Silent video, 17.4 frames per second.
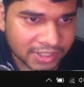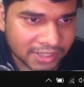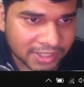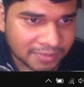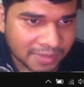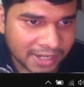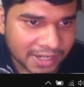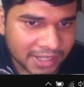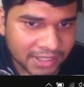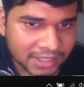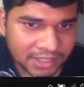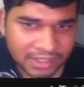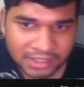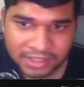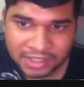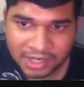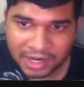
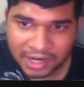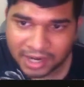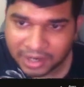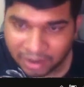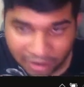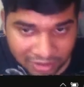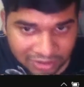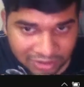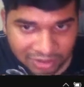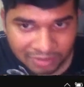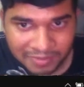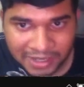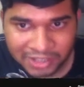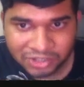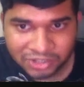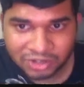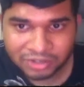playlists are also
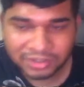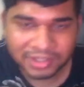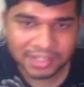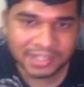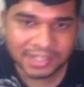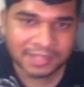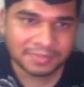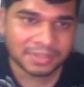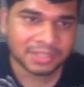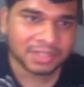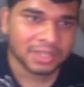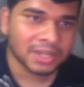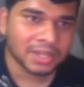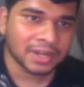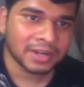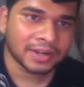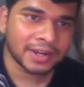based on themes,
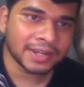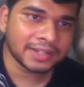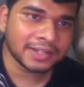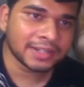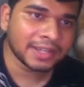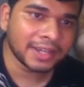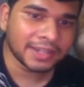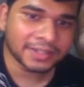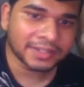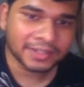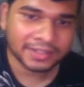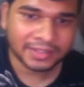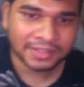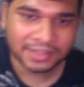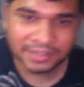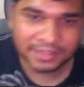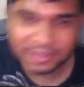right? And
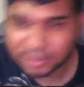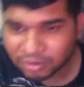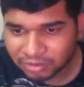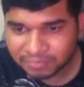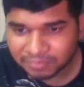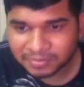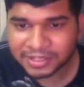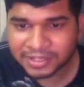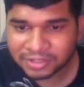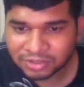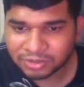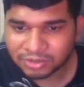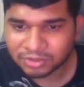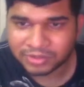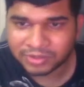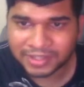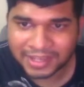this is a good place
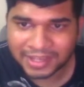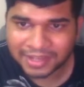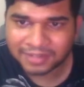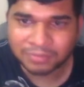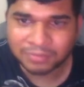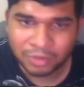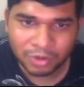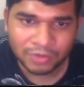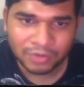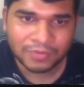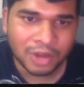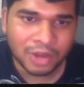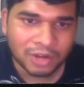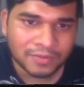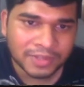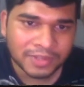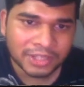to get more
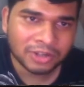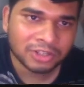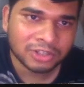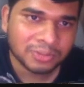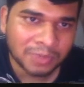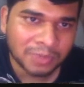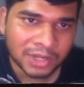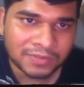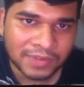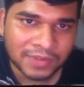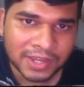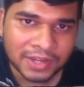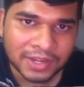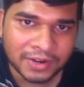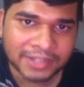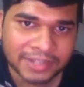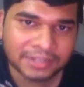following on
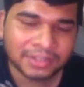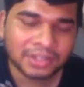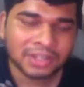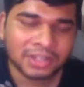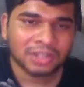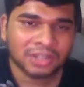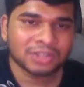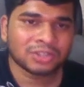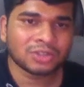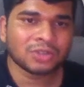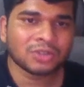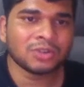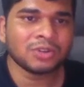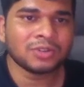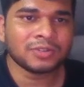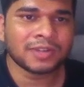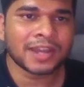Spotify, right?
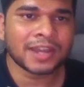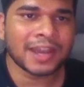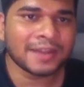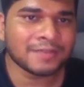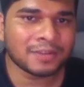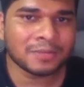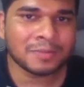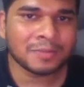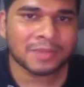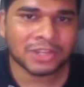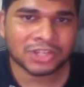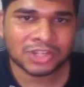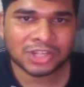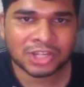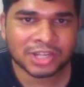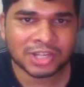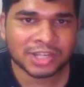So I will be
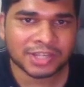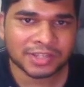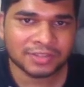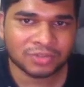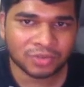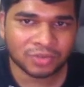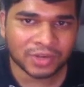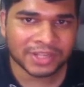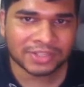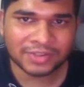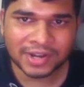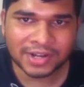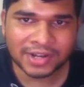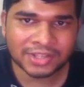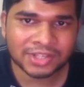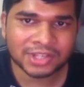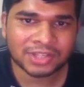mentioning three
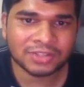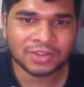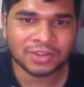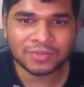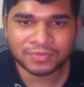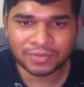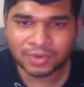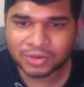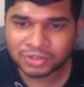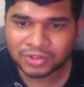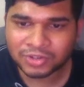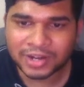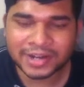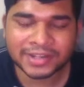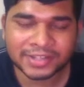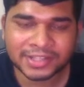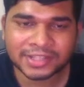strategies, or four
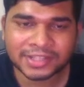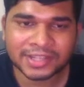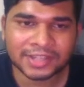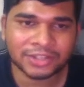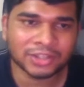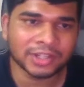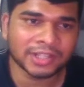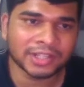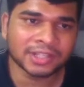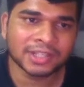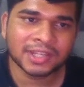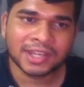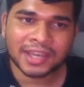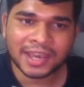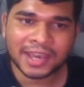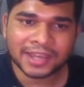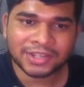strategies actually,
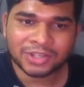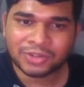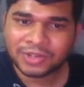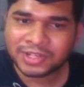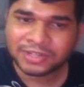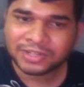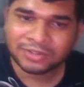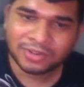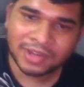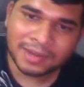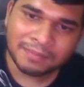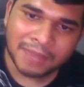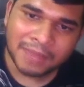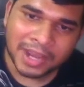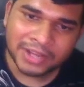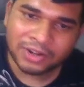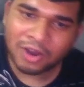and you need to
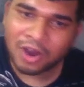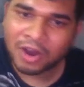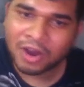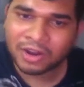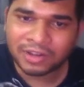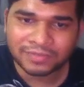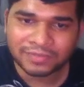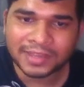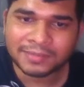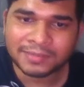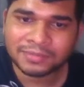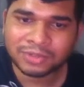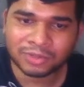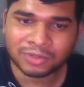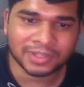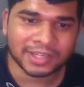combine all of them to